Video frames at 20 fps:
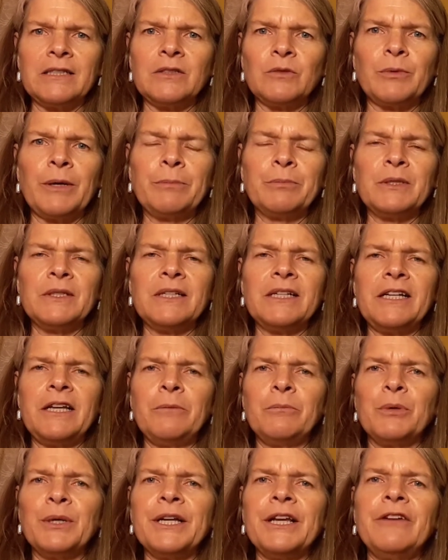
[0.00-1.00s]
It's
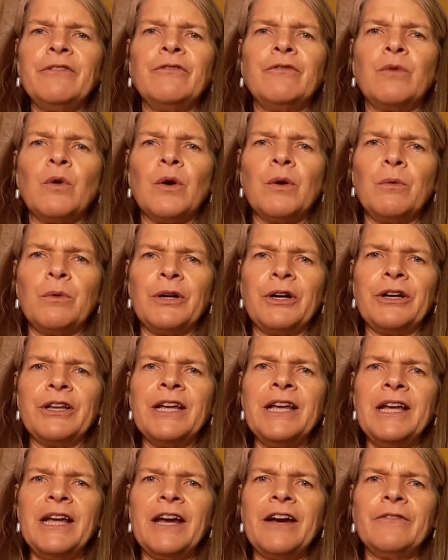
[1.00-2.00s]
representing bringing forward
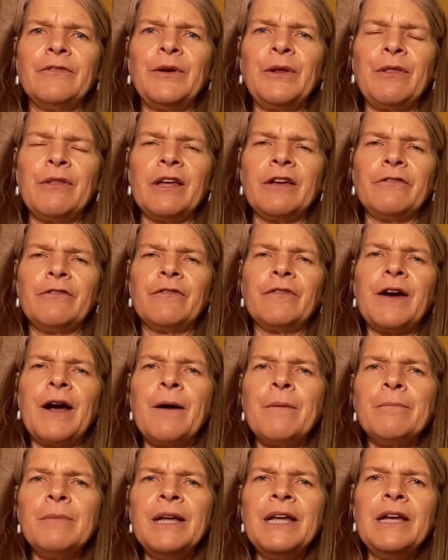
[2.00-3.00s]
everything
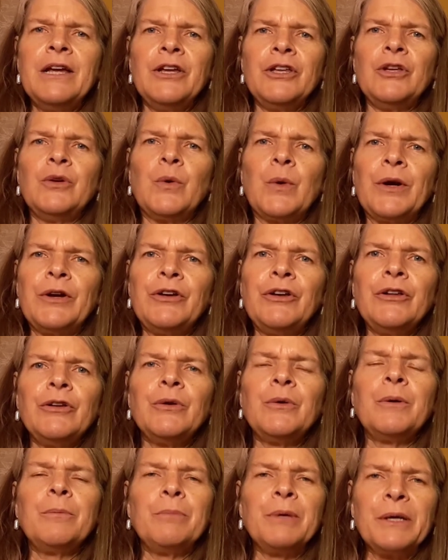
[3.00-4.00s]
from your
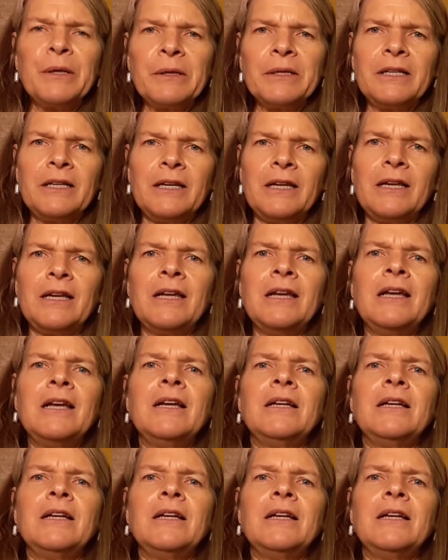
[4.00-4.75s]
new ability